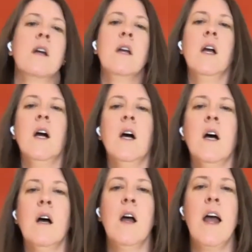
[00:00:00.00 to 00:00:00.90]

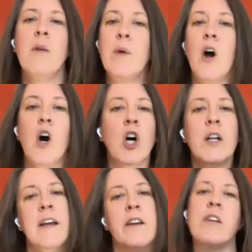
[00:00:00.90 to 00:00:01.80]
And we all
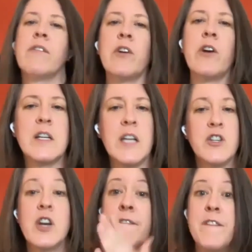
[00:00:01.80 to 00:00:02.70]
had to divert our
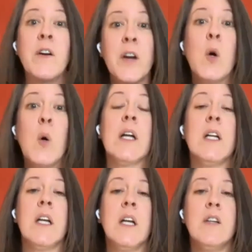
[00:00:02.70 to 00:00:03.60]
attention very
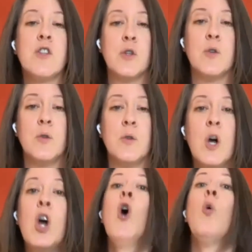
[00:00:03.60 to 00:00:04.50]
quickly to,
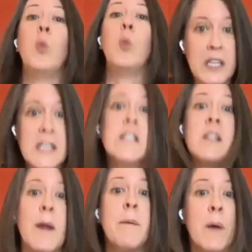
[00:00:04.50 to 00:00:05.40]
we need to
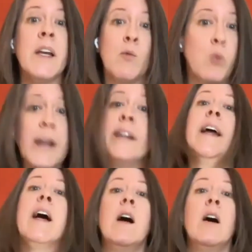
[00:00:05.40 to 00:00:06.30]
spend money right
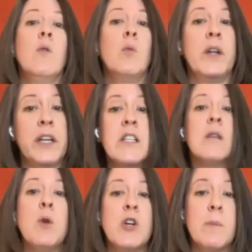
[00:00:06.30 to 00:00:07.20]
now. We need to
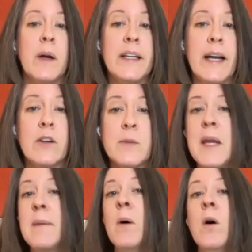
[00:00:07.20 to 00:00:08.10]
push money out to
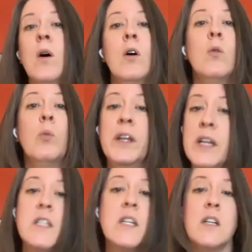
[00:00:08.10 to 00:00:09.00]
people. We
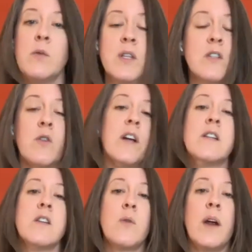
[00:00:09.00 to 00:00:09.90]
need to deal with this
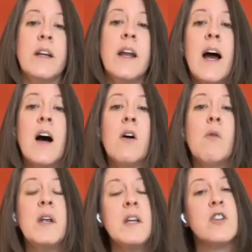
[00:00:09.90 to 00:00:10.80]
crisis right now.
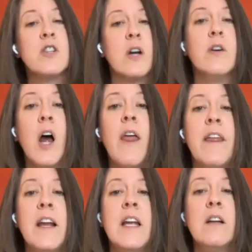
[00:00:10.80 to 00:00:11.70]
We just are not
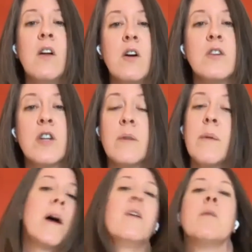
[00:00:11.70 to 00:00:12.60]
thinking long-term
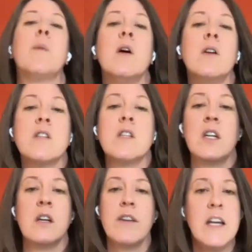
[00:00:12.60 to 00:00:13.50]
about the policy
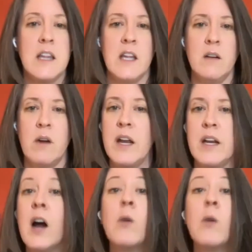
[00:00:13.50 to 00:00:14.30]
of anything right now.